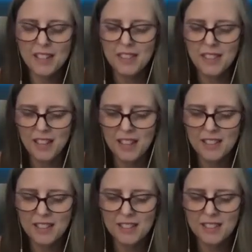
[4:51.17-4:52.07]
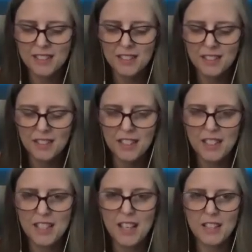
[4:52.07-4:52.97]
that
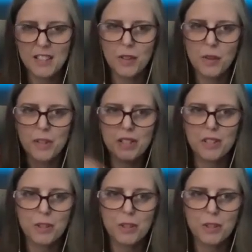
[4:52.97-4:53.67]
he had to go into